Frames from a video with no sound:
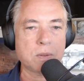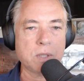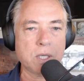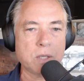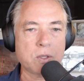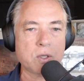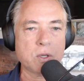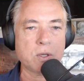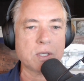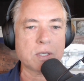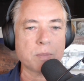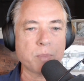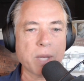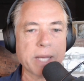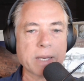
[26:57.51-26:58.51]
you know, turn to
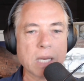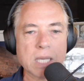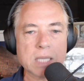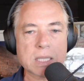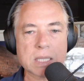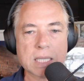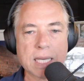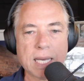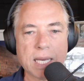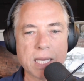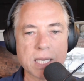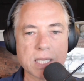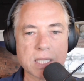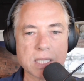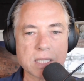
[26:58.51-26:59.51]
bloodlust
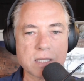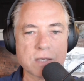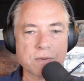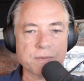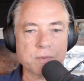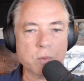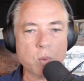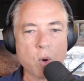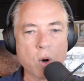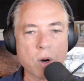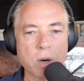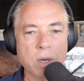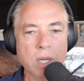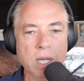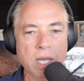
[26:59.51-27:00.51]
and civil war